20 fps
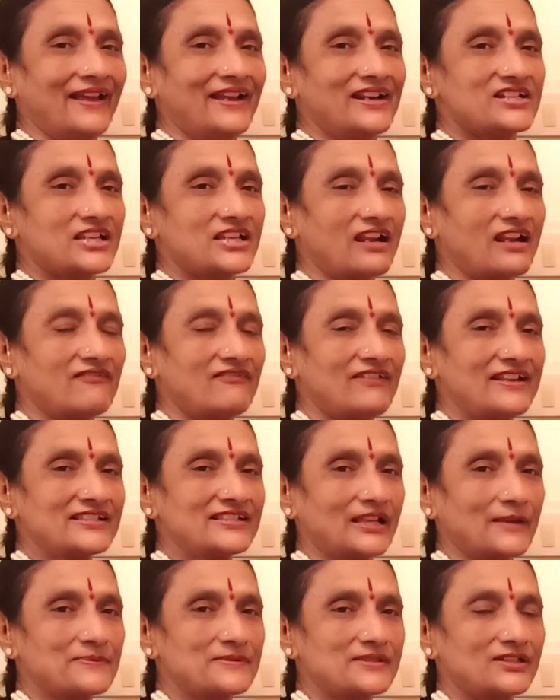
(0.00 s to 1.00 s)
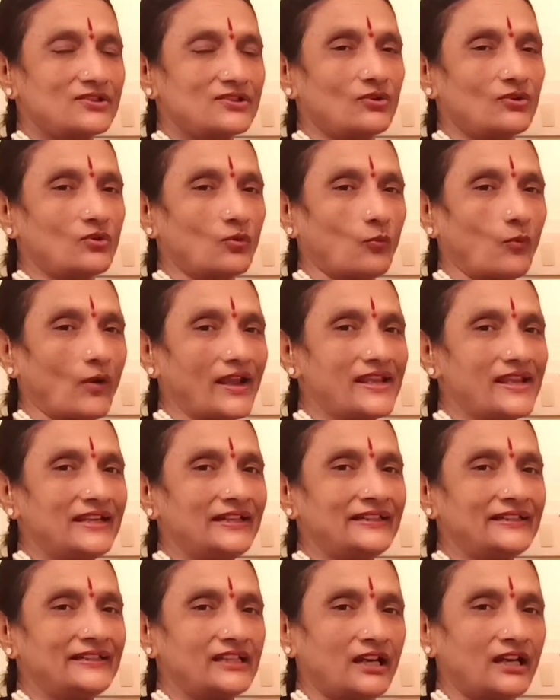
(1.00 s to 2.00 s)
Shall we substitute y
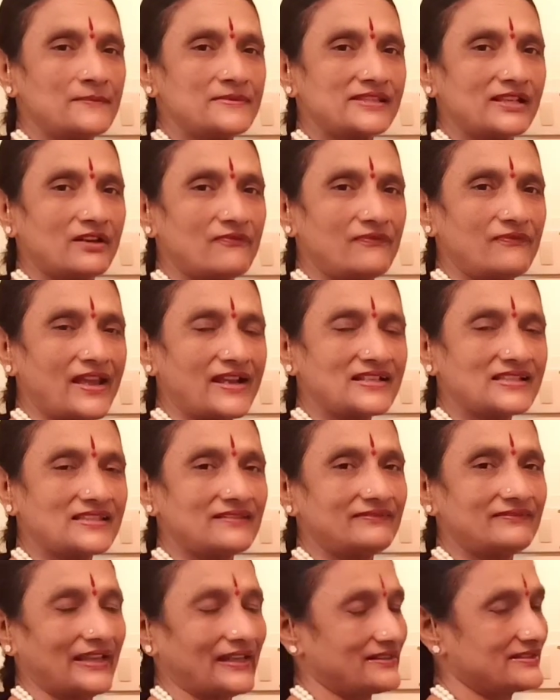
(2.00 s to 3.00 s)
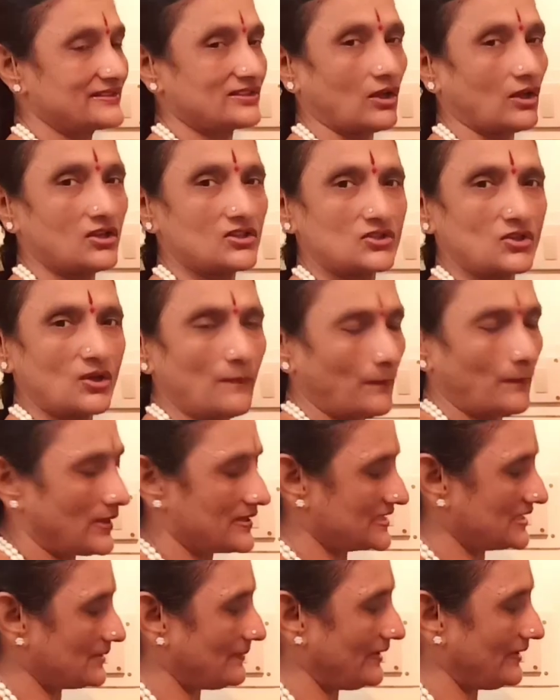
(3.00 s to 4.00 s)
in terms of x? That's also
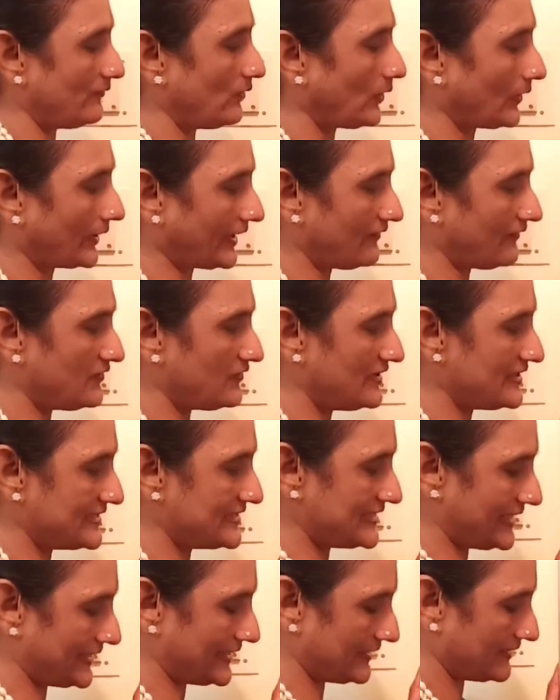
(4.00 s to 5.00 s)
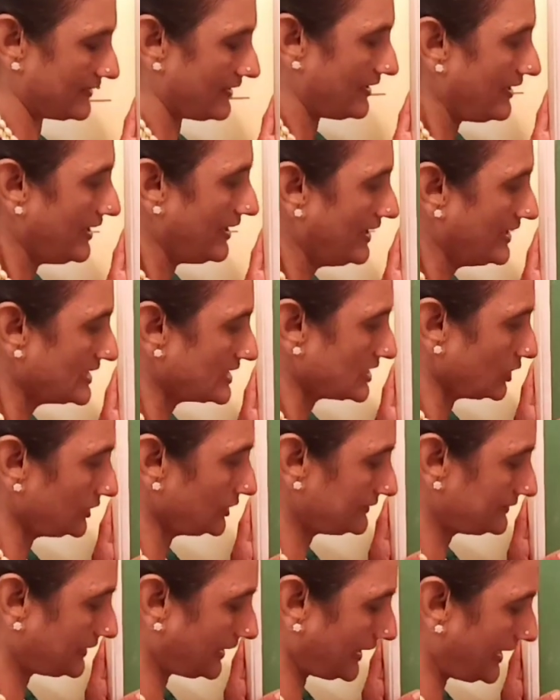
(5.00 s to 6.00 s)
possible. Okay, we will take it.
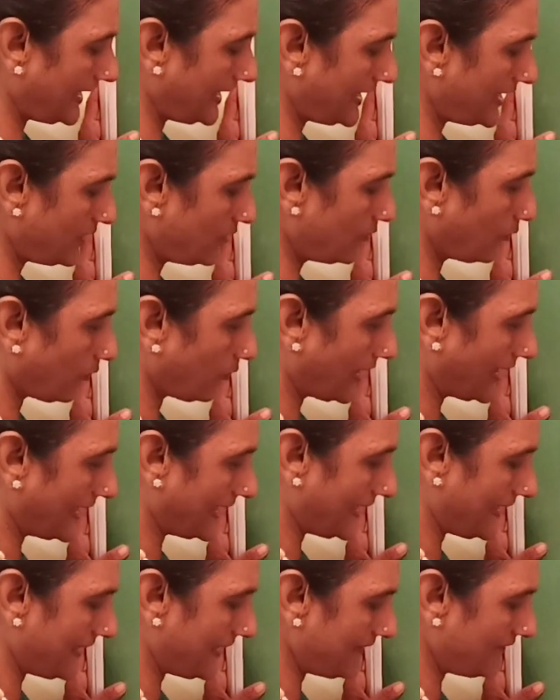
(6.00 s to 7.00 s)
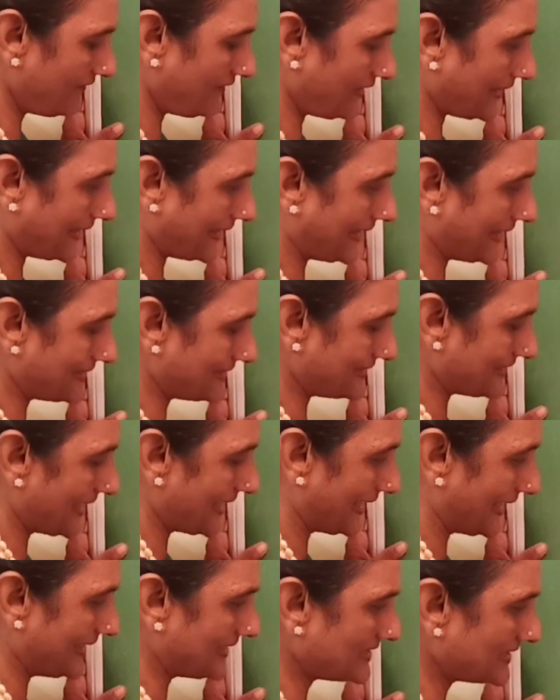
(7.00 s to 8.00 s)
So 3y we get
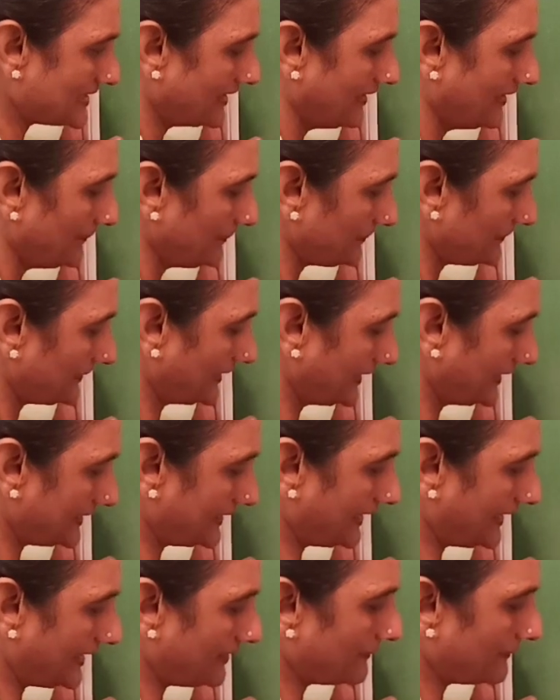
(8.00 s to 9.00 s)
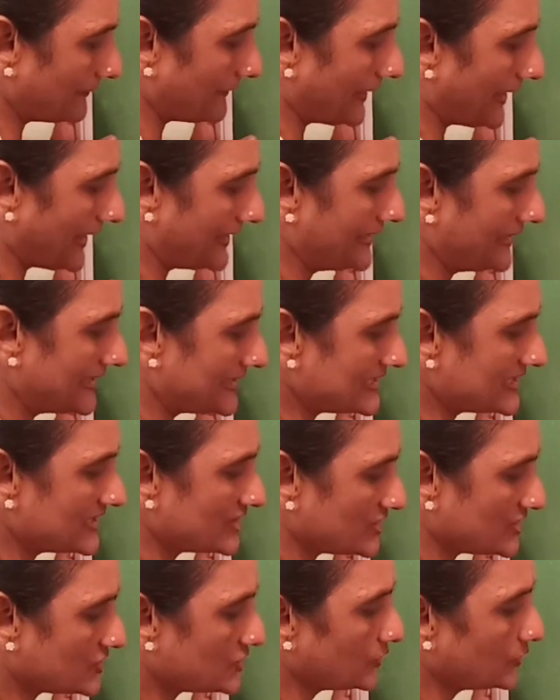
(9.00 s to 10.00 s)
as 13
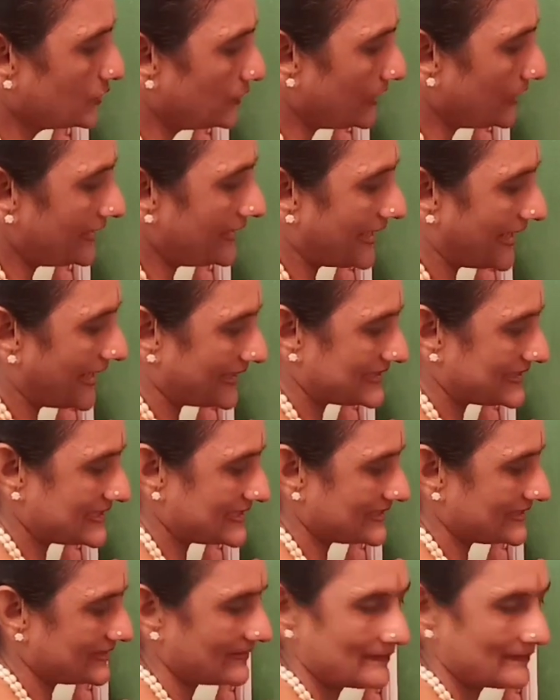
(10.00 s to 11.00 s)
minus 2x.